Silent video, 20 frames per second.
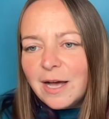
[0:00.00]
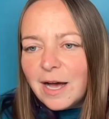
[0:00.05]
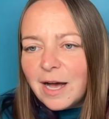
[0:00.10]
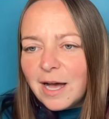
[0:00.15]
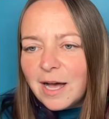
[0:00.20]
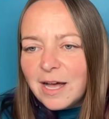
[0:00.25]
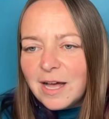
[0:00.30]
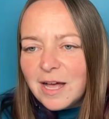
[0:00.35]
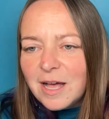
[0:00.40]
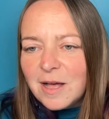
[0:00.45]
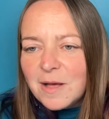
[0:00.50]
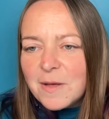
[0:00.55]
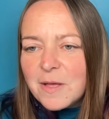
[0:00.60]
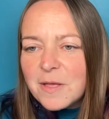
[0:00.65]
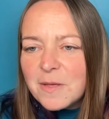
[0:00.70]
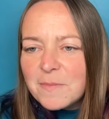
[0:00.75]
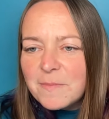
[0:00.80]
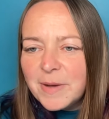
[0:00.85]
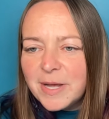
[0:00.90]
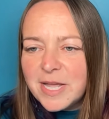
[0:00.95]
My
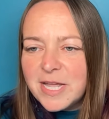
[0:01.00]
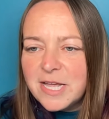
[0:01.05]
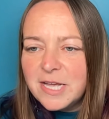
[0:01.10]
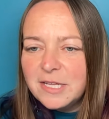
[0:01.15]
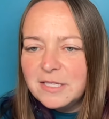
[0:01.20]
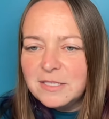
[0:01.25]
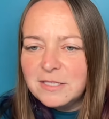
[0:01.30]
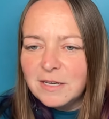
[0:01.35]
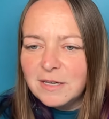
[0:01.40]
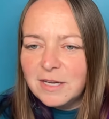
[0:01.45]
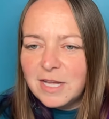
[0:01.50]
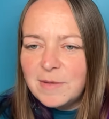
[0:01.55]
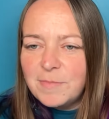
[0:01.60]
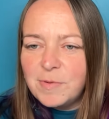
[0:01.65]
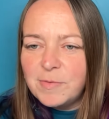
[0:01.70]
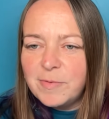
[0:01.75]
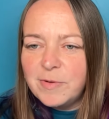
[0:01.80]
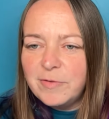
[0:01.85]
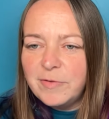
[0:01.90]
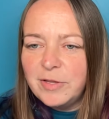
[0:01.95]
hands aren't
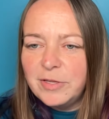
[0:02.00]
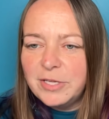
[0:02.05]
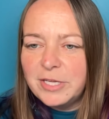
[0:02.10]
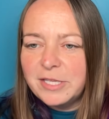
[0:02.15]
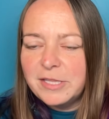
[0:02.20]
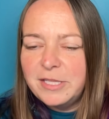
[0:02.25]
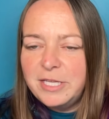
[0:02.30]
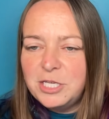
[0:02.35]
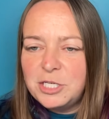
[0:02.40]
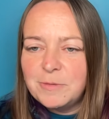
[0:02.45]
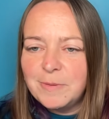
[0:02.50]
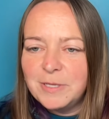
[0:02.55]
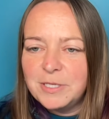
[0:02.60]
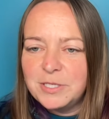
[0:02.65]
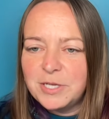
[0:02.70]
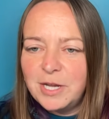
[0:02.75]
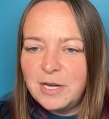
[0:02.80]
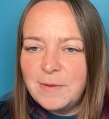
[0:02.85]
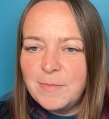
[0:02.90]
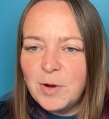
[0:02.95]
capable of holding leash
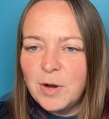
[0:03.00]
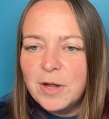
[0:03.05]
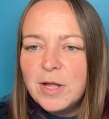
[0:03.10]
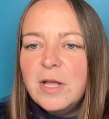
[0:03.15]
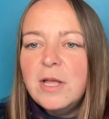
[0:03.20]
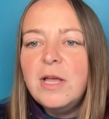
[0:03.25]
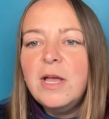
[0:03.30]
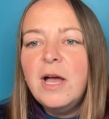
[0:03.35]
much anymore.